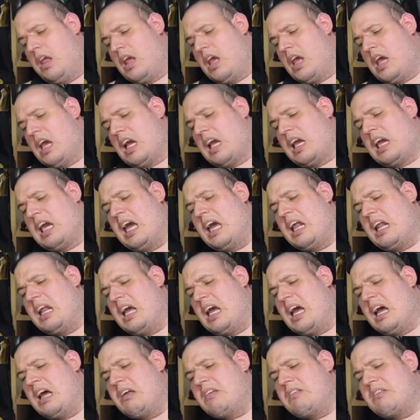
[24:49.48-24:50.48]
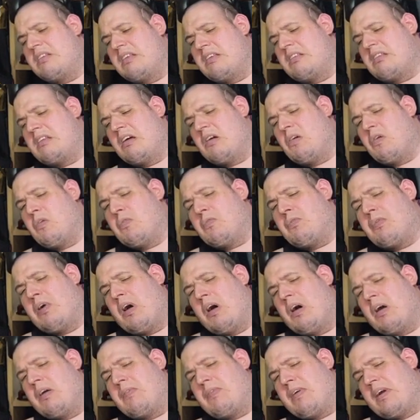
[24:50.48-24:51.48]
Again, it has this little
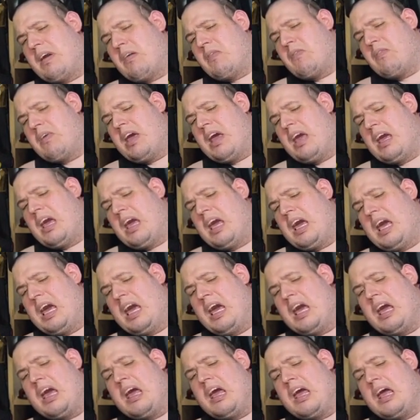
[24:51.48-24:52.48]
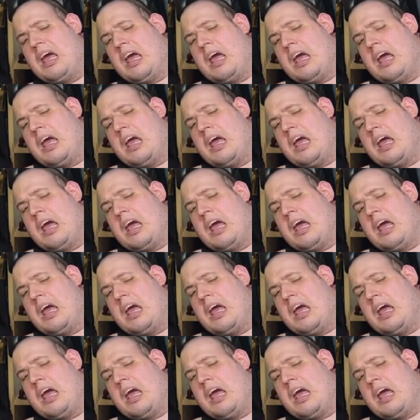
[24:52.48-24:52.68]
piping bit here,